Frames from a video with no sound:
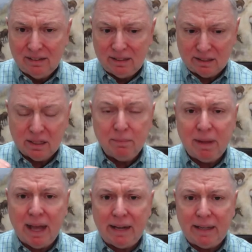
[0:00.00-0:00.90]
to
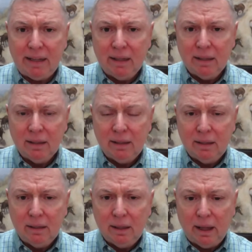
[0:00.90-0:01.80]
somebody
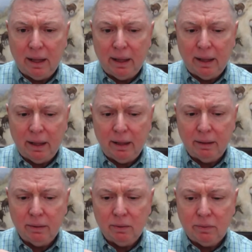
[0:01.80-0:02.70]

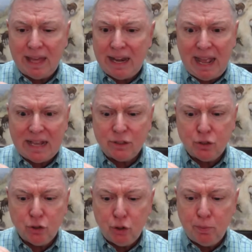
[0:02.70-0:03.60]
uh, that
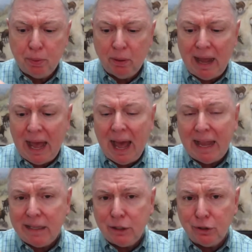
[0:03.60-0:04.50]
has super
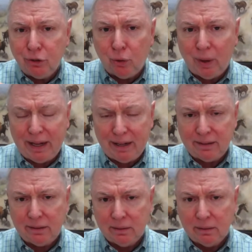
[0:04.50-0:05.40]
high good credit,